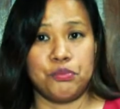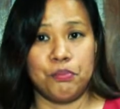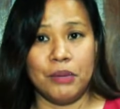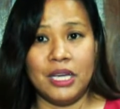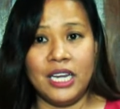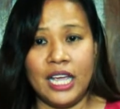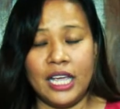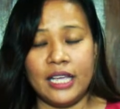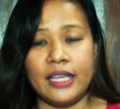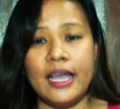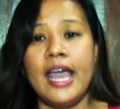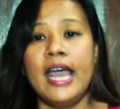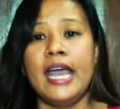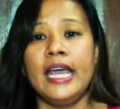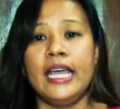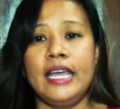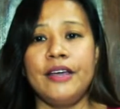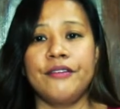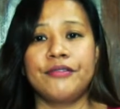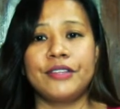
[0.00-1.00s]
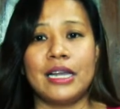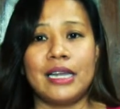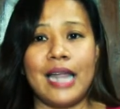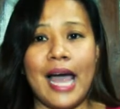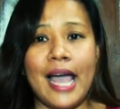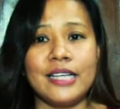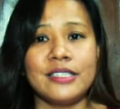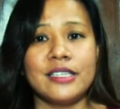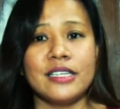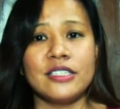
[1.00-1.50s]
Meaning, if the
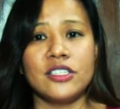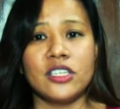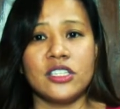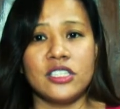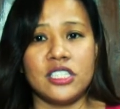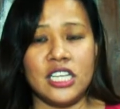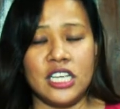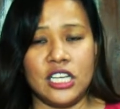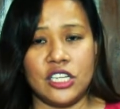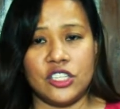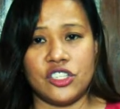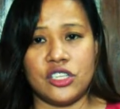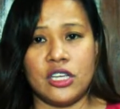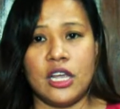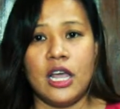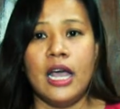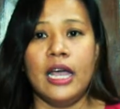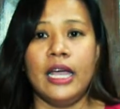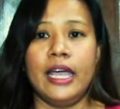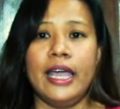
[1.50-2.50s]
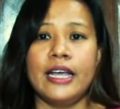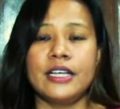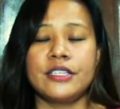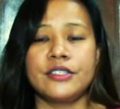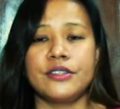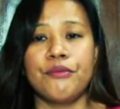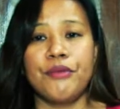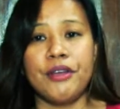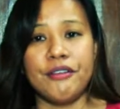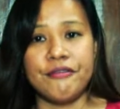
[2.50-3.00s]
license to teach
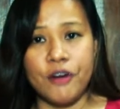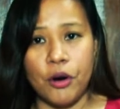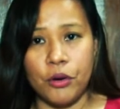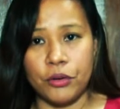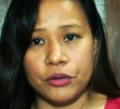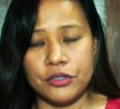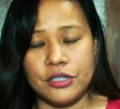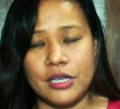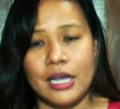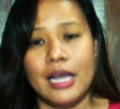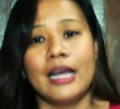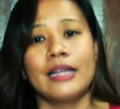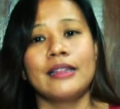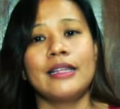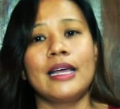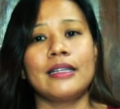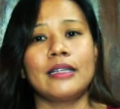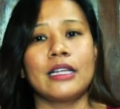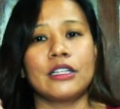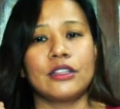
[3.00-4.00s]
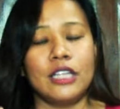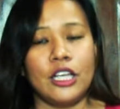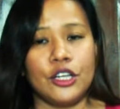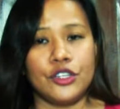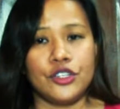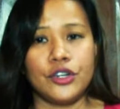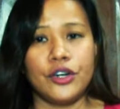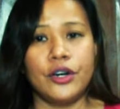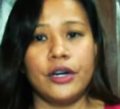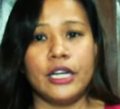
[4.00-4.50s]
is revoked, then the
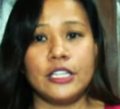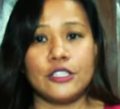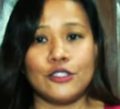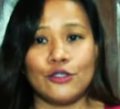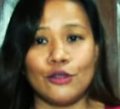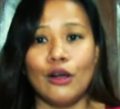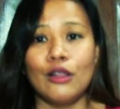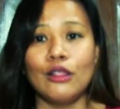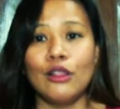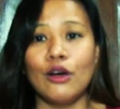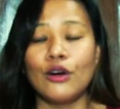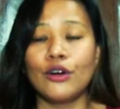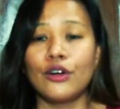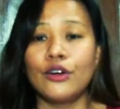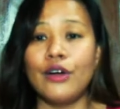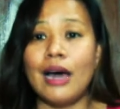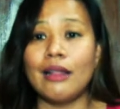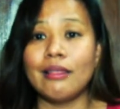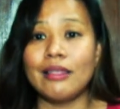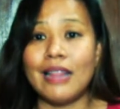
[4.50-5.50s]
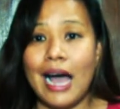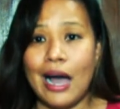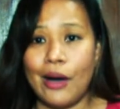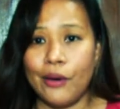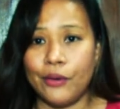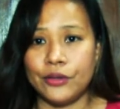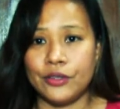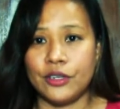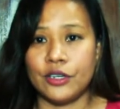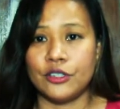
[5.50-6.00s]
teacher is no longer
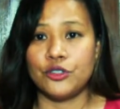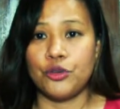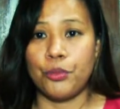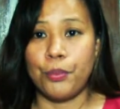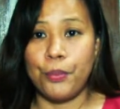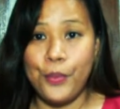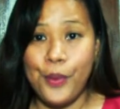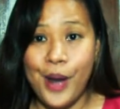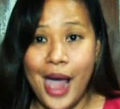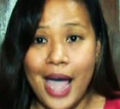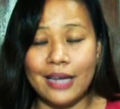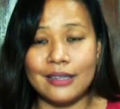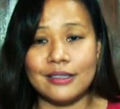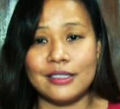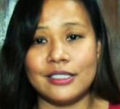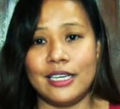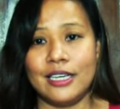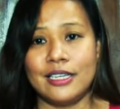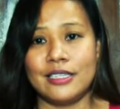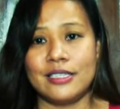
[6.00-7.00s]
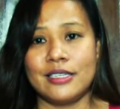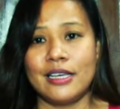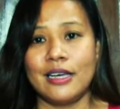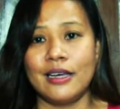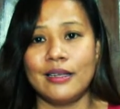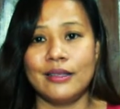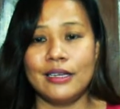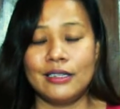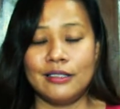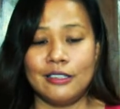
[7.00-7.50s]
allowed to practice
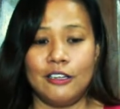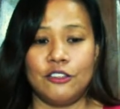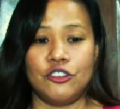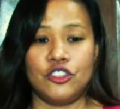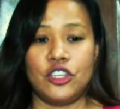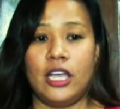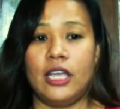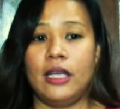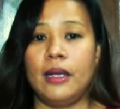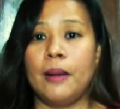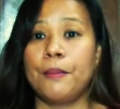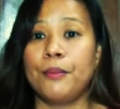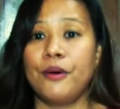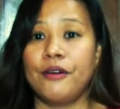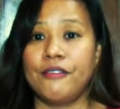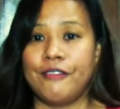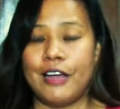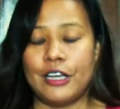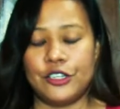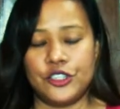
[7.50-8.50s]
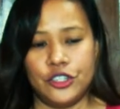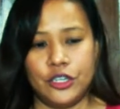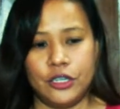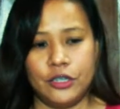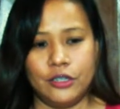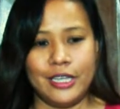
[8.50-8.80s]
the teaching profession.